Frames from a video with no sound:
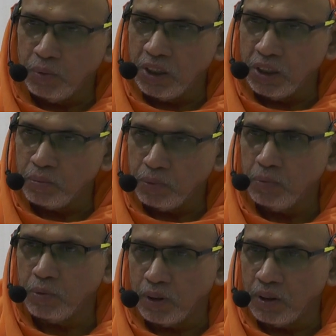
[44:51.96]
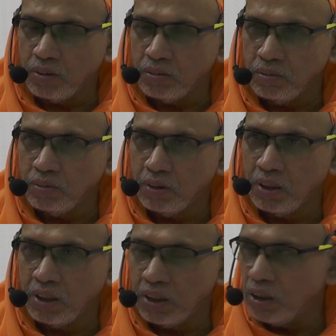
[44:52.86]
billion people.
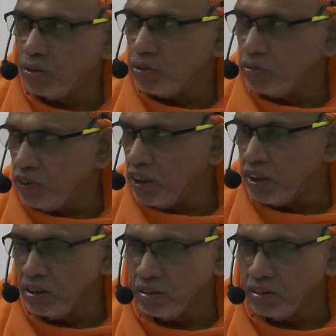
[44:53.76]
India could feed